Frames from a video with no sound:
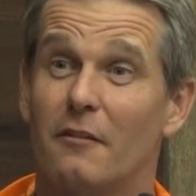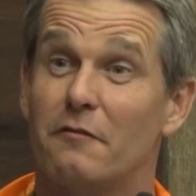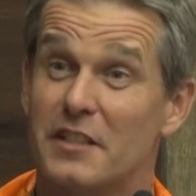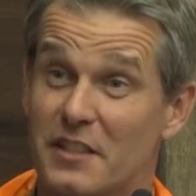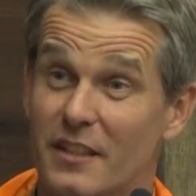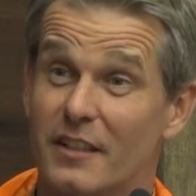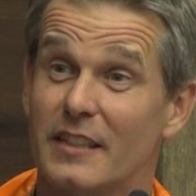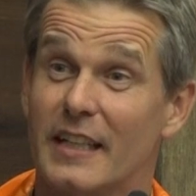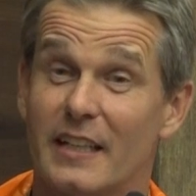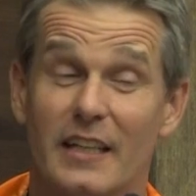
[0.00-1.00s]

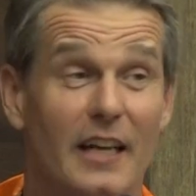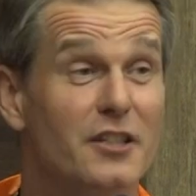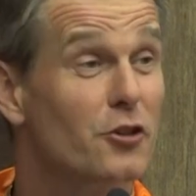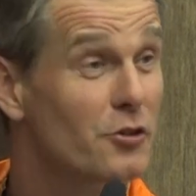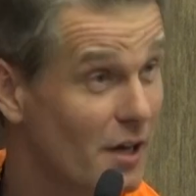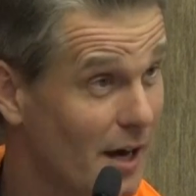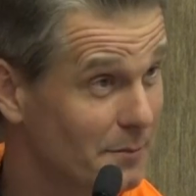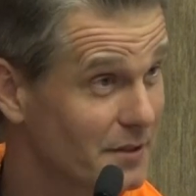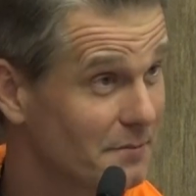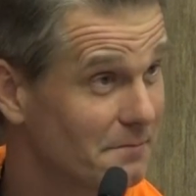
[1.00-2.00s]
visited India 2
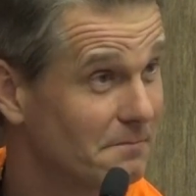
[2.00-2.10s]
times.